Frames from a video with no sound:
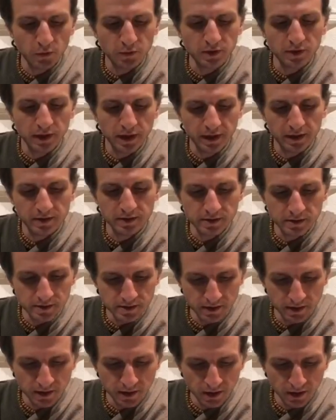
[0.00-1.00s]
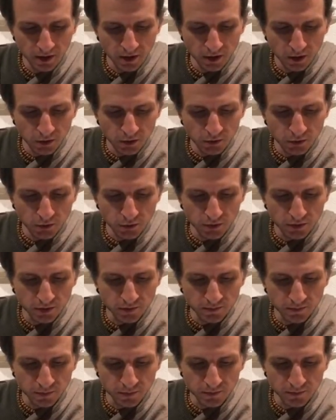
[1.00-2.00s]
folded hands, told
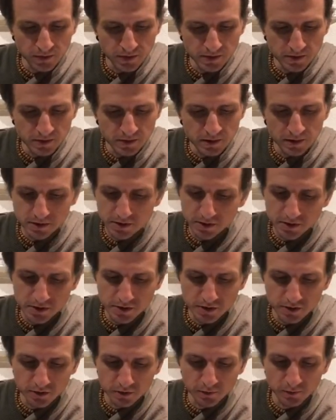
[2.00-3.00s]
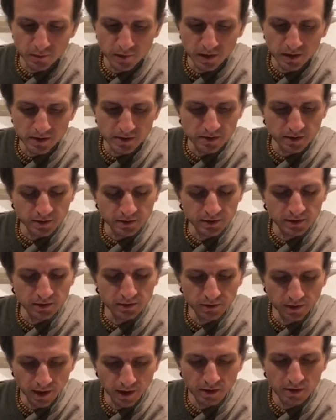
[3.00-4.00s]
them of his decision to fast
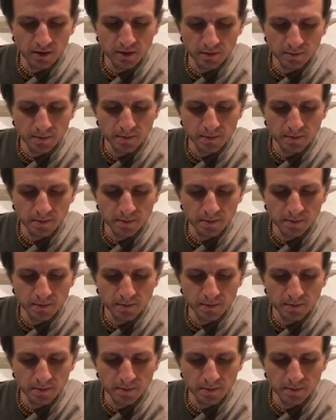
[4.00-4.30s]
until death.